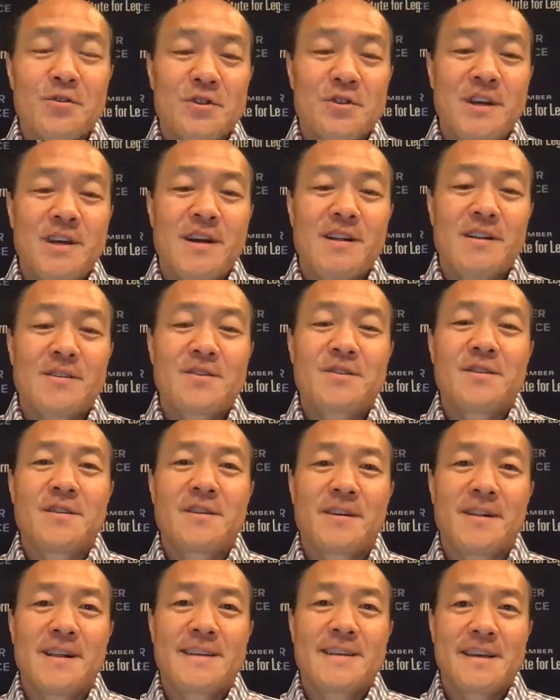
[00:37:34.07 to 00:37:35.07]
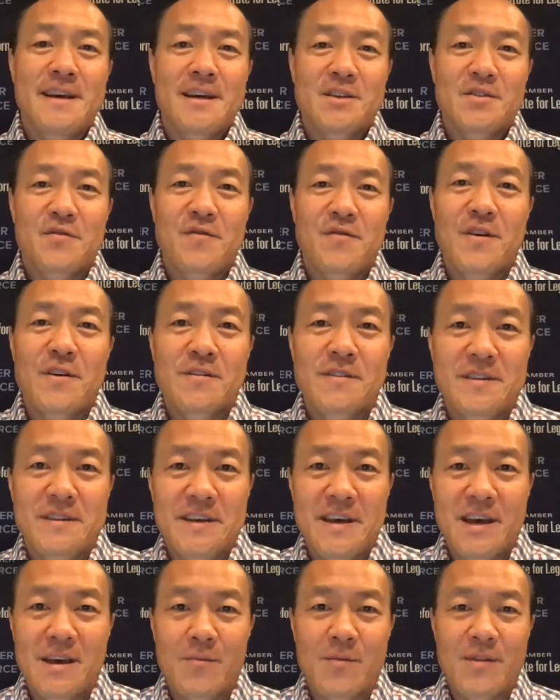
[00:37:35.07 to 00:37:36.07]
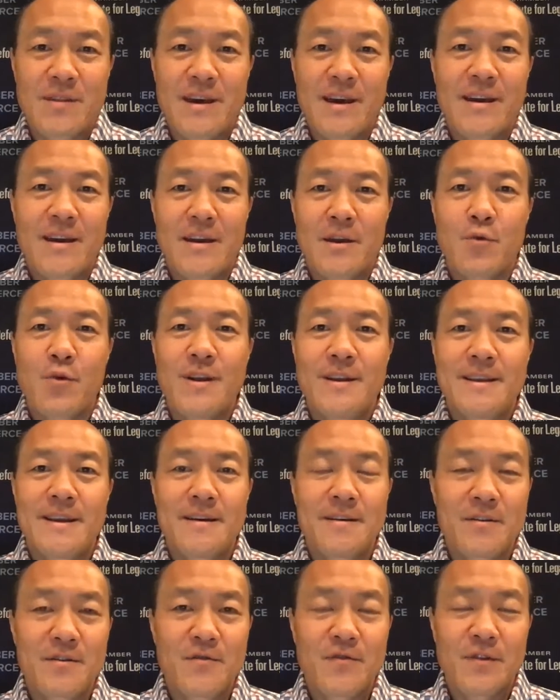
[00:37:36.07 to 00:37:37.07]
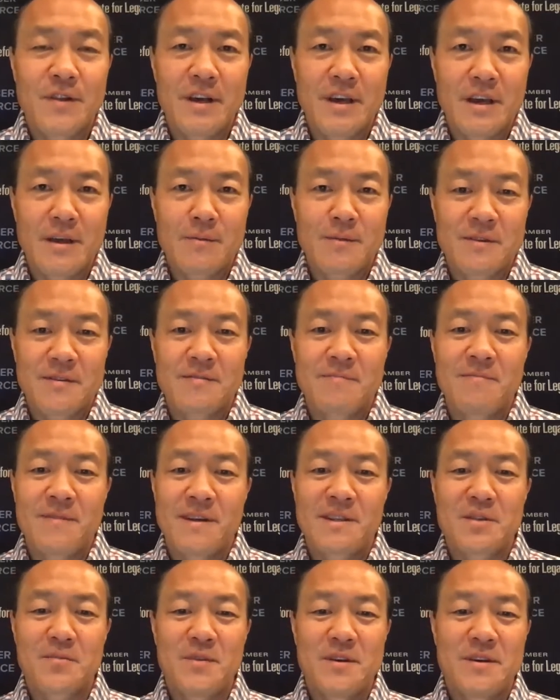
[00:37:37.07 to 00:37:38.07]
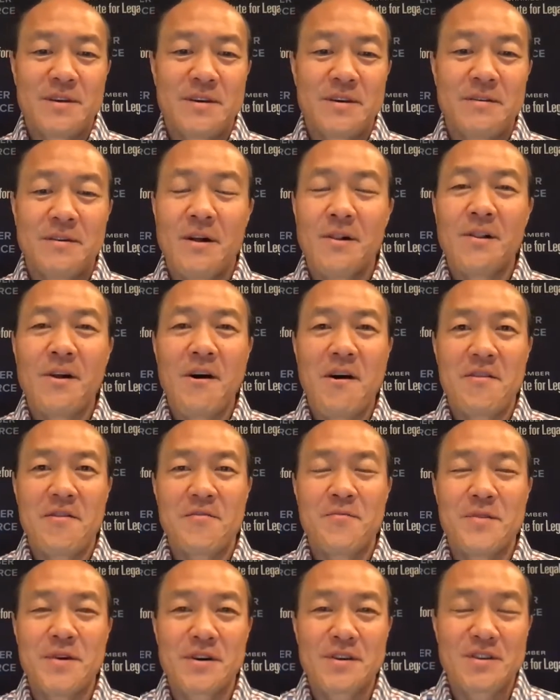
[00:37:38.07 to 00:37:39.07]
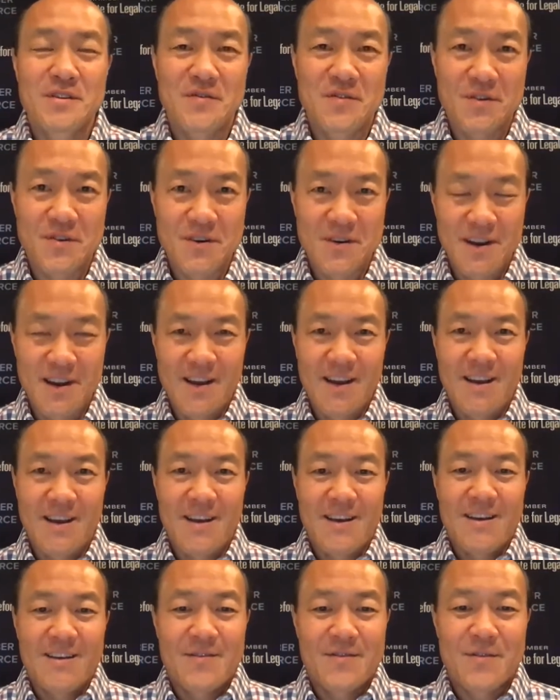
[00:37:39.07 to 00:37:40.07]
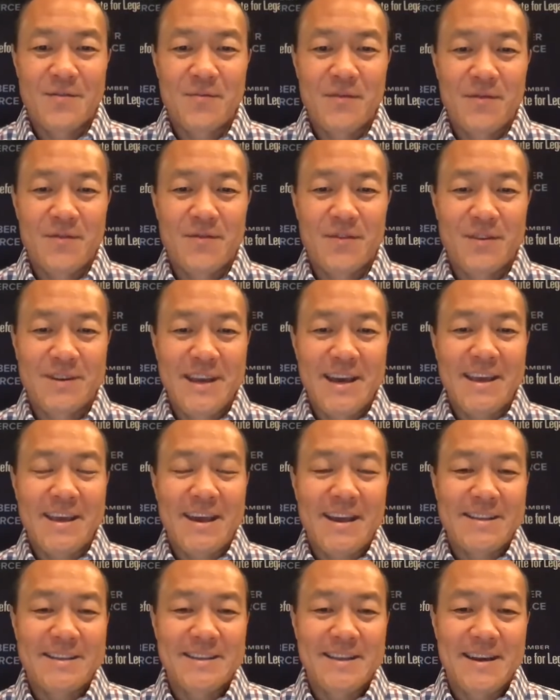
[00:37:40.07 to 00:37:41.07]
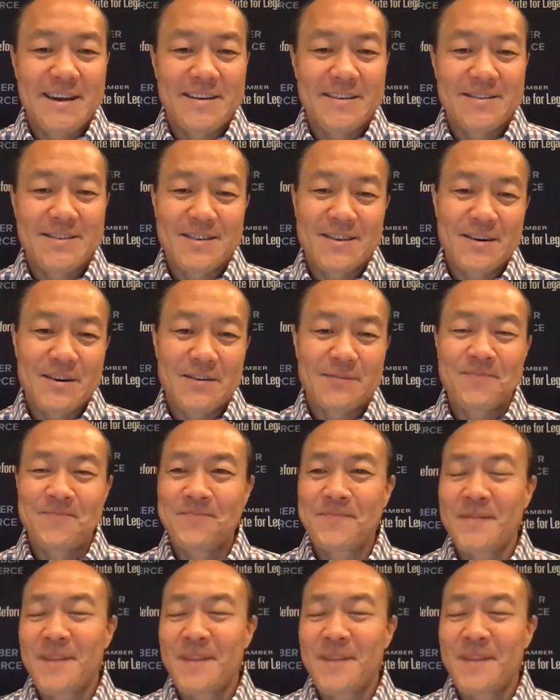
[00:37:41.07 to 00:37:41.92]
challenge to the Class Action Fairness Act, but that kind of went down in flames, and that's been a law on the books for decades now. So,